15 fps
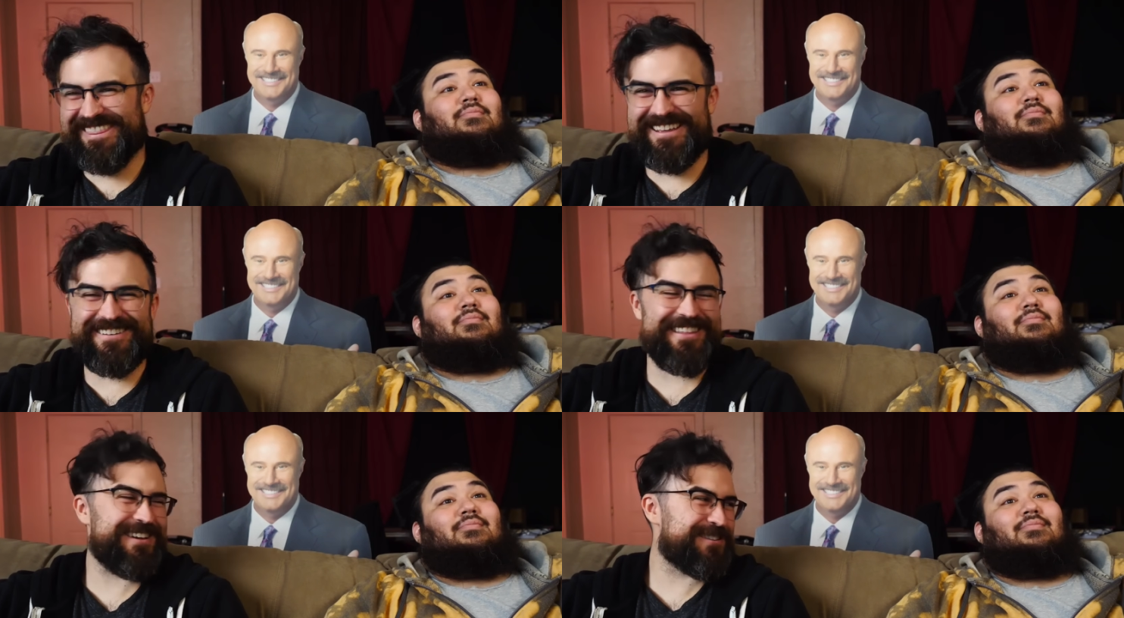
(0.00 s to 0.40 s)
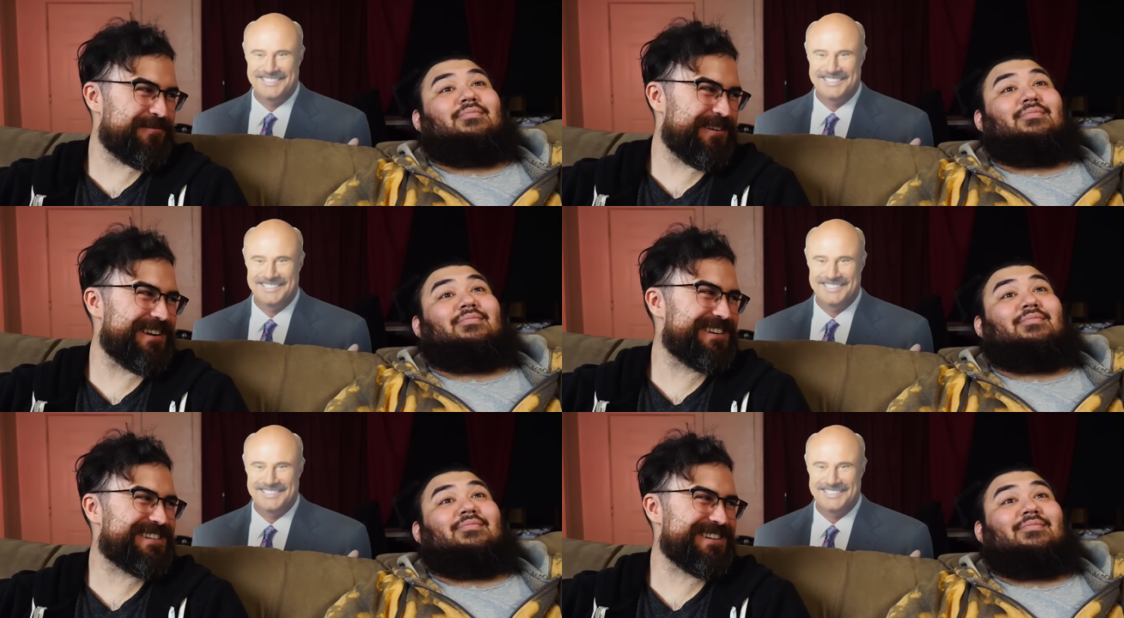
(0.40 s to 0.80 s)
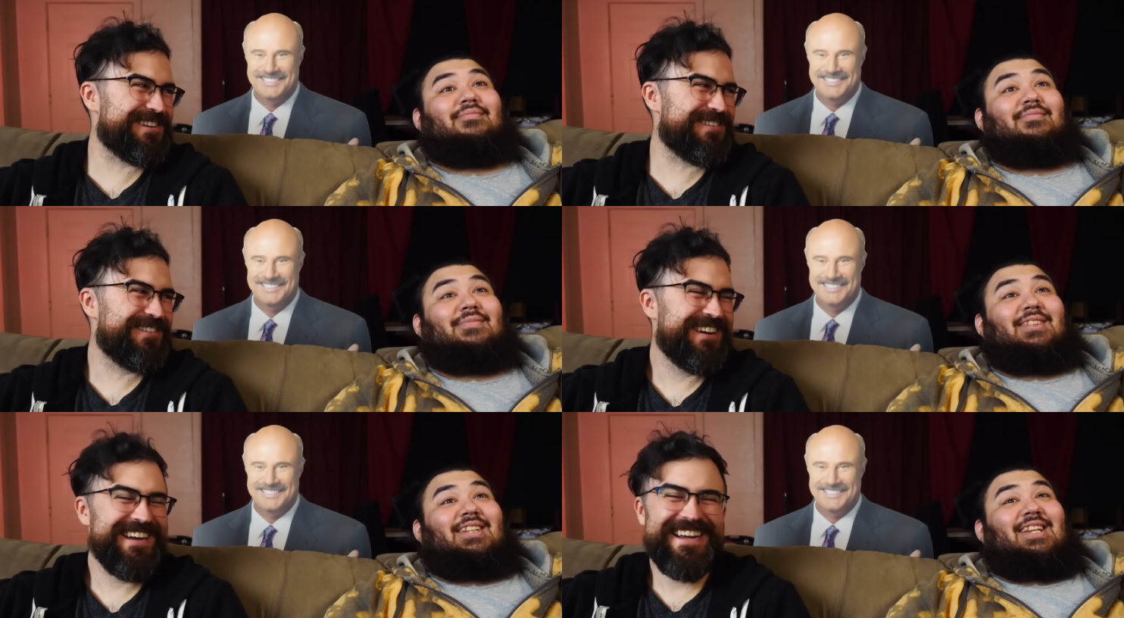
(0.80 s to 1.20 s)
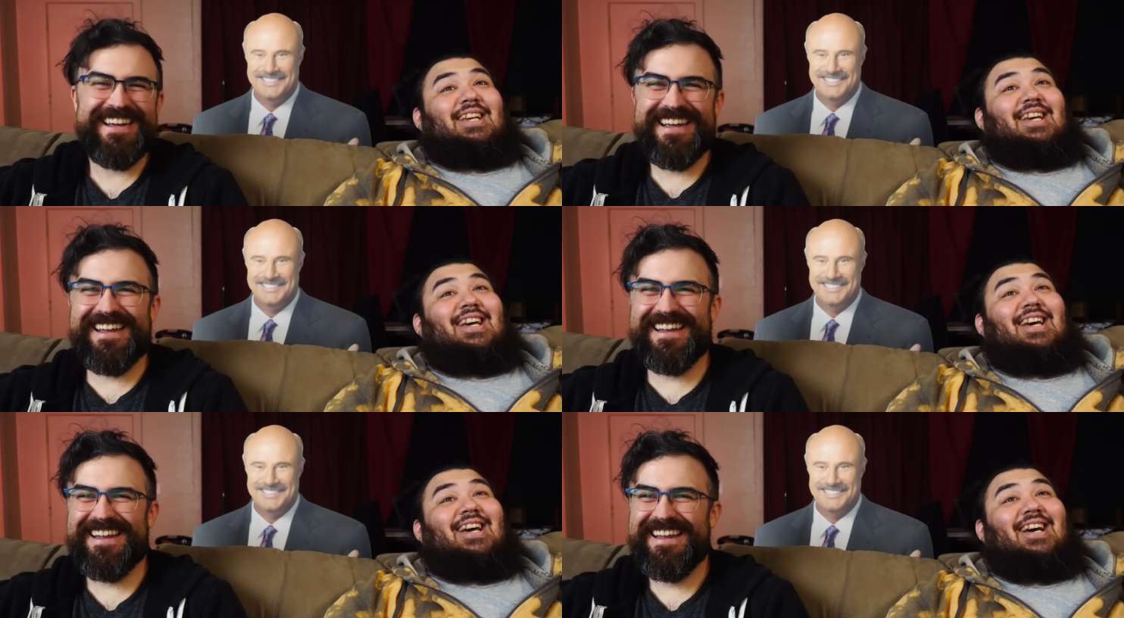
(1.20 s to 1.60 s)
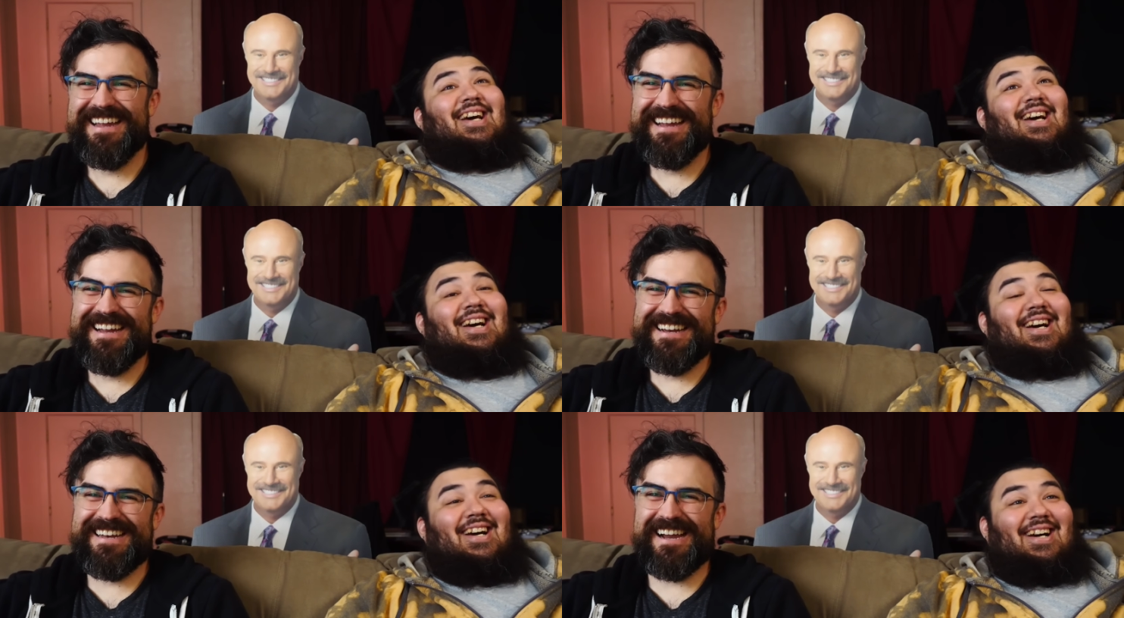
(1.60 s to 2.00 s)
Speaker 1: thought that was weird too.
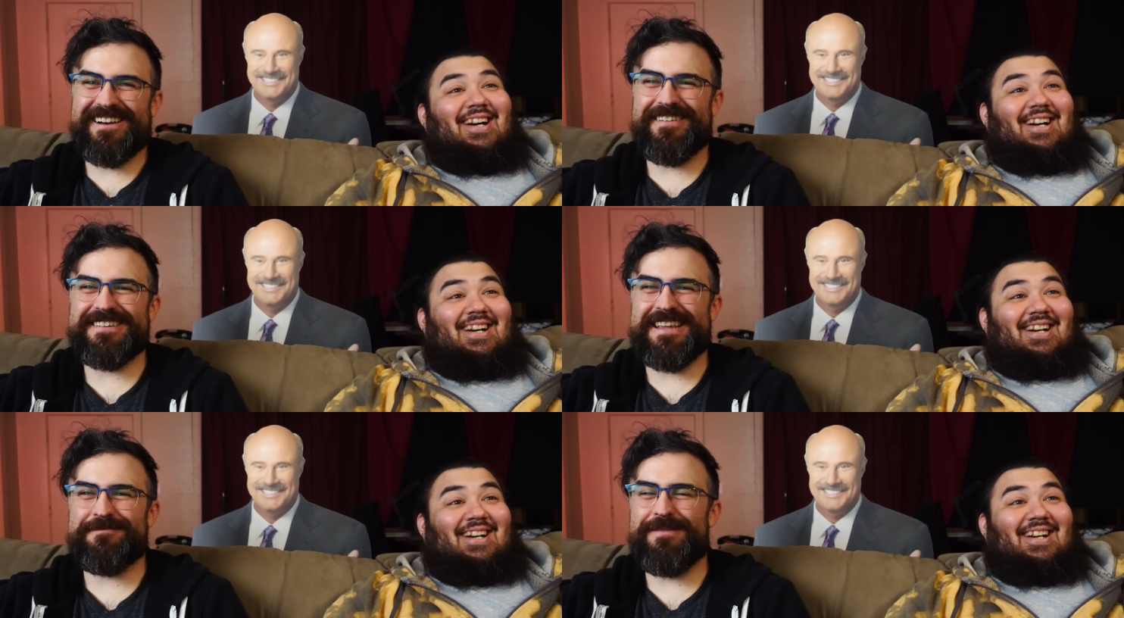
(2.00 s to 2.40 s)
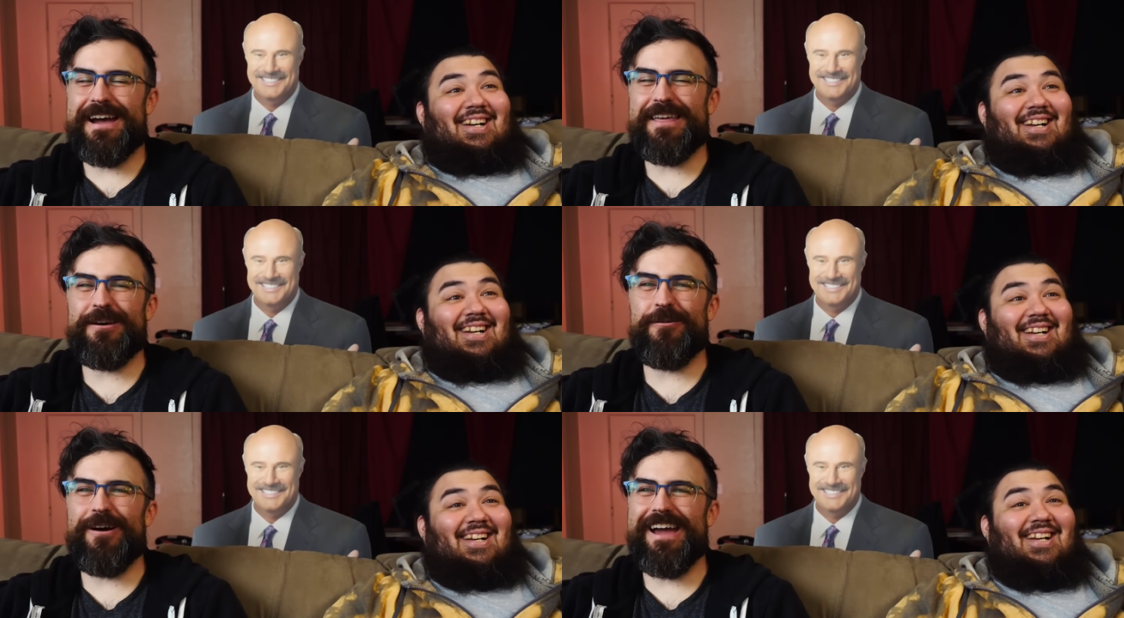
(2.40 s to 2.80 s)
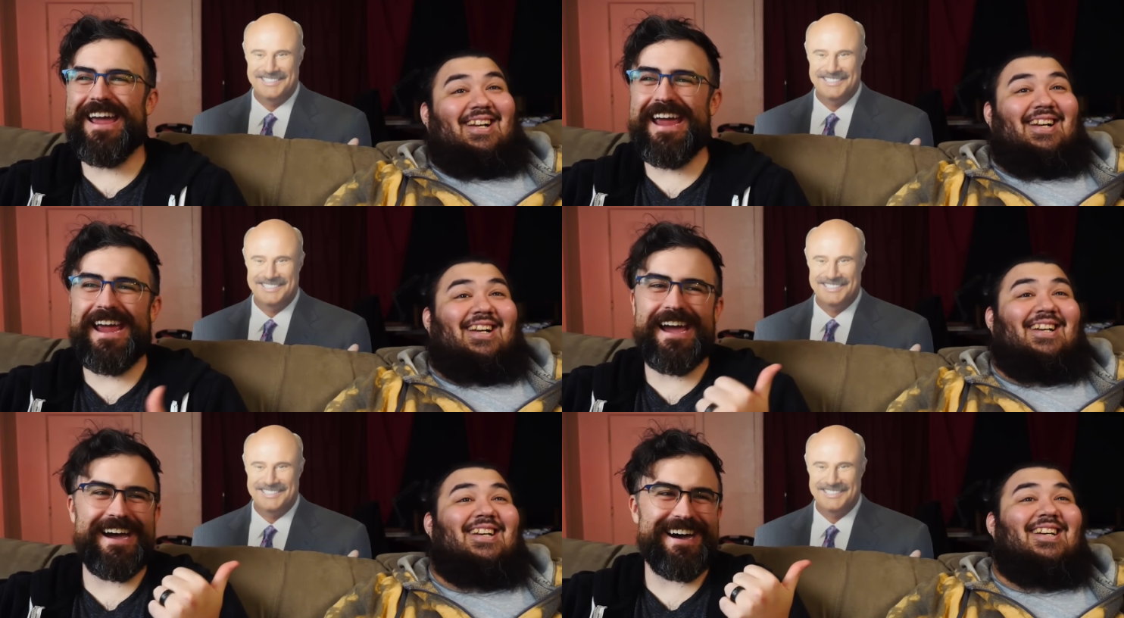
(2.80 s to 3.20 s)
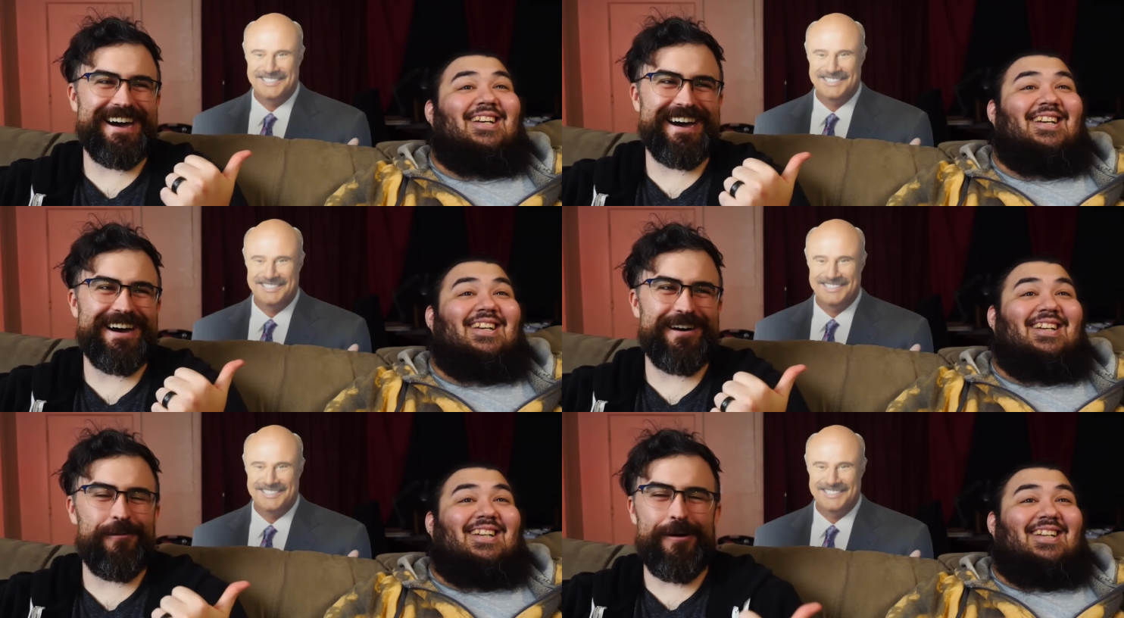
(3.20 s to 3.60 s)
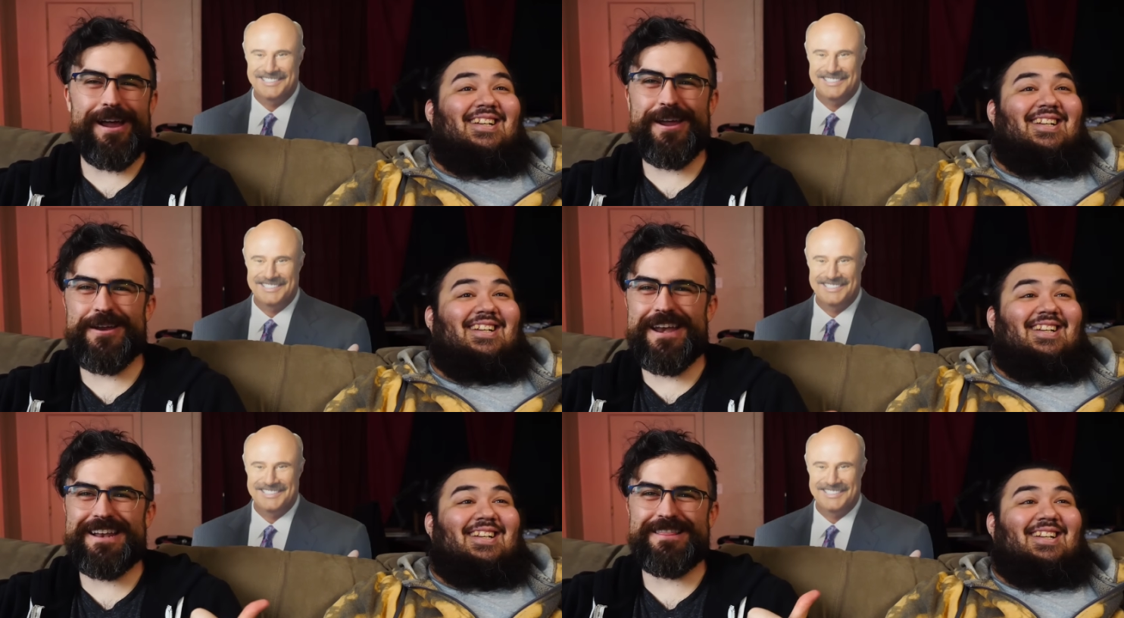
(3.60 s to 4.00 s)
Yeah. Like, I was like, by the way, uh, why
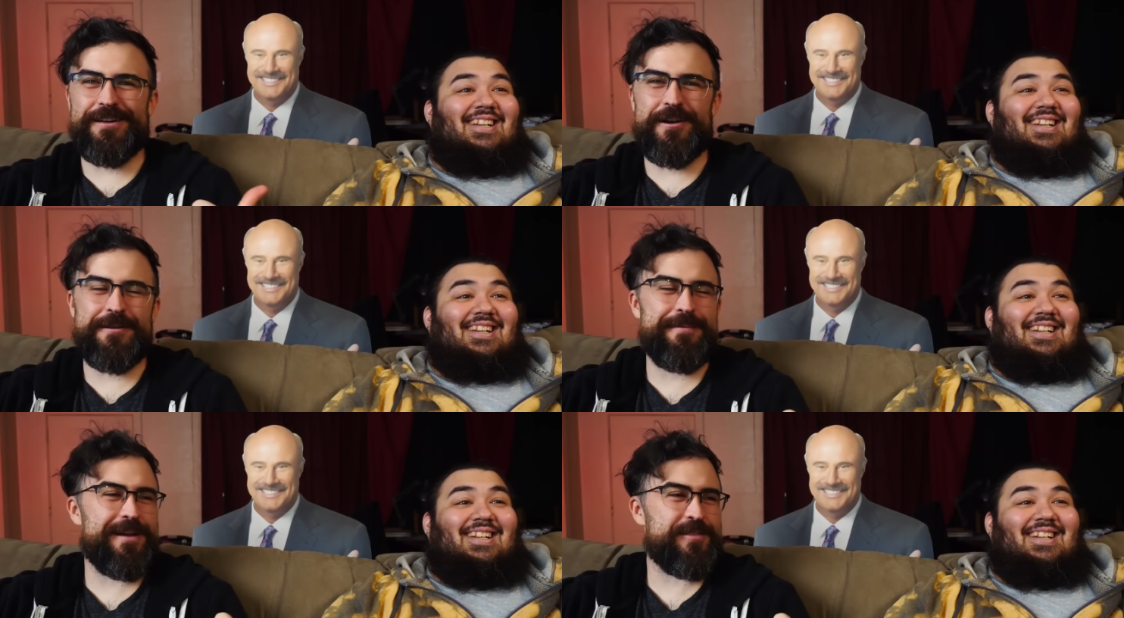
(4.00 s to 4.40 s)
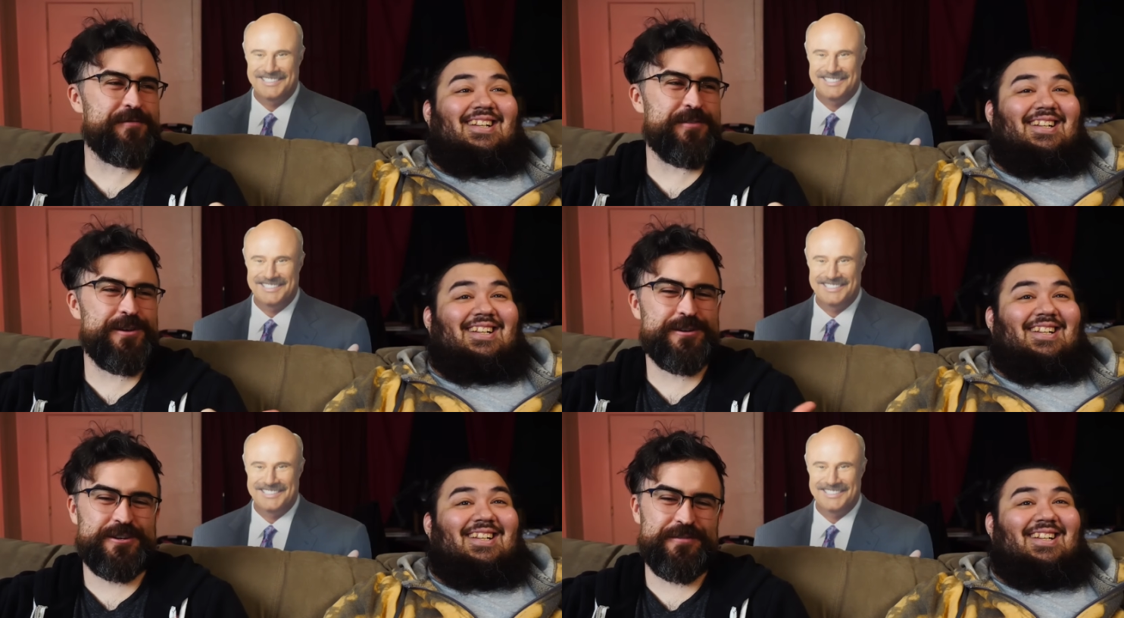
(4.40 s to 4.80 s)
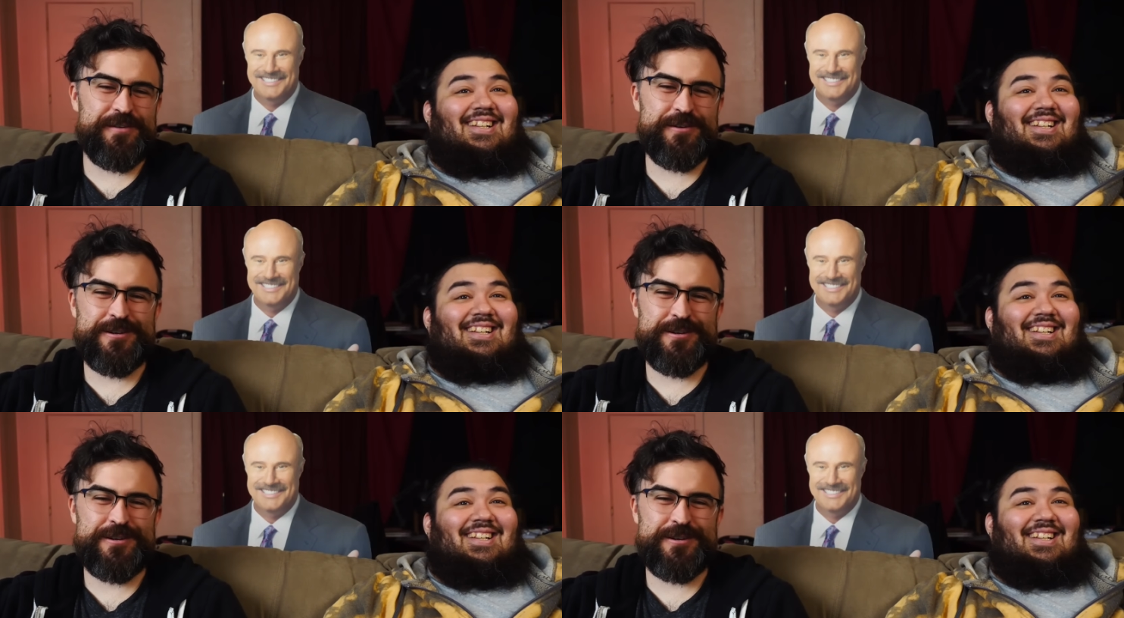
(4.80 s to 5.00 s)
do you need to learn about the future,